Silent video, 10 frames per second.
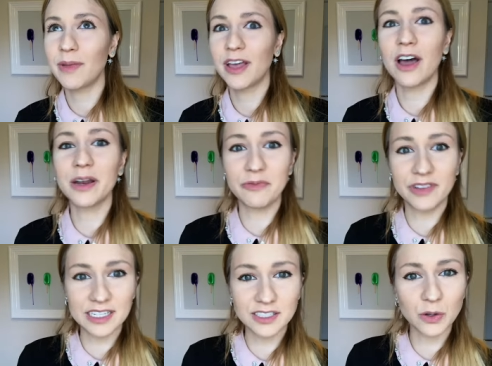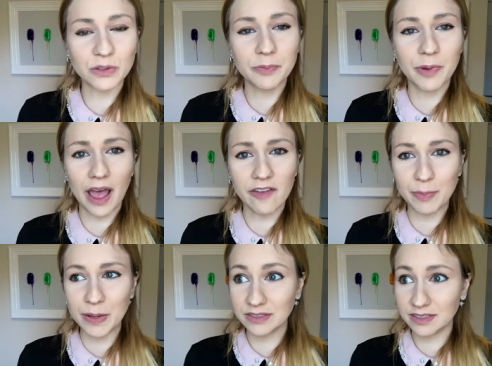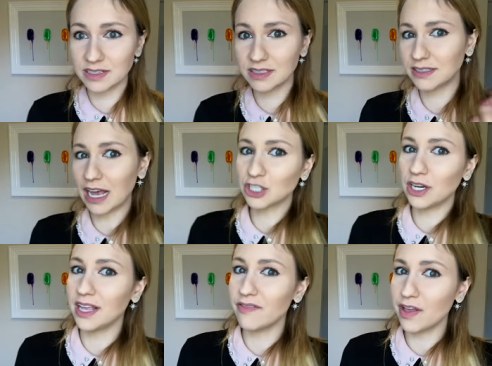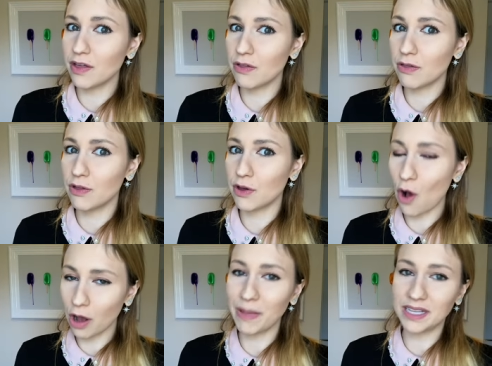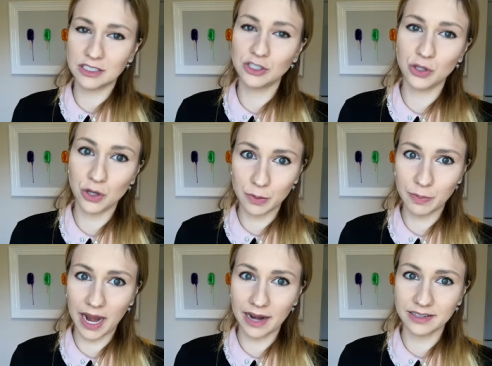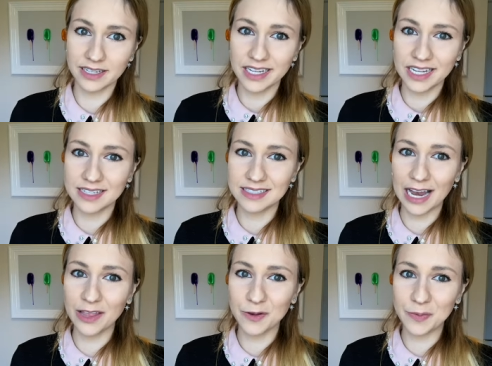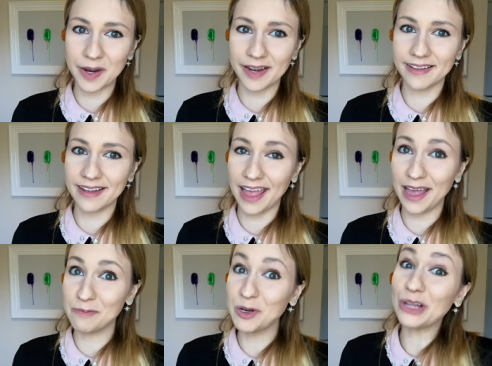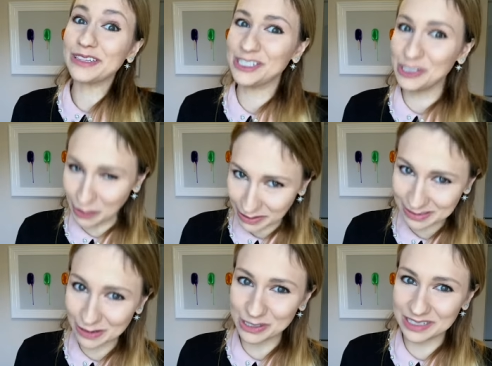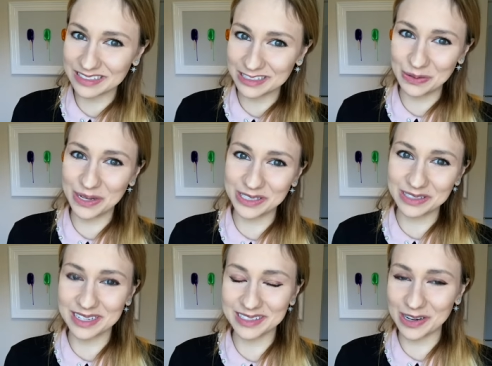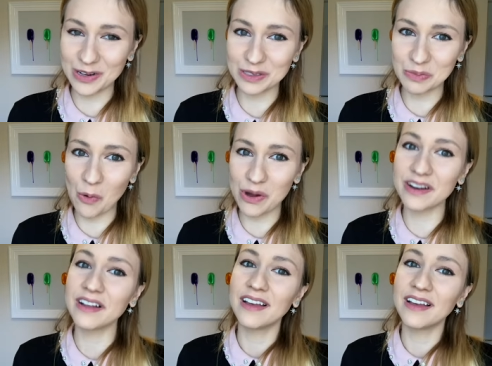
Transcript: God, I'm feeling so deprived because this is actually giving the wrong message to your brain. It's telling your brain that, hey, I'm not enjoying social situations as a non smoker.